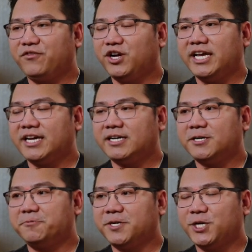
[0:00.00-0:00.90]
like
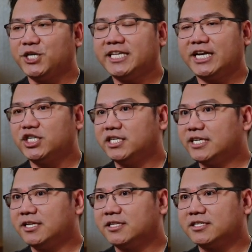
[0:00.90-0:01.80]
a nurse actually
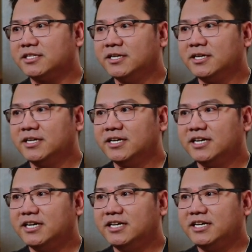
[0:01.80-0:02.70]
tells,
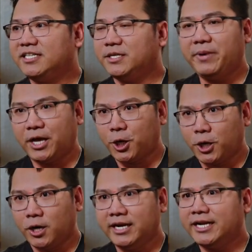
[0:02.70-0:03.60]
is it
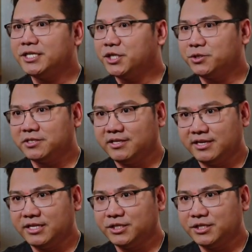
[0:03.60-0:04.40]
better than the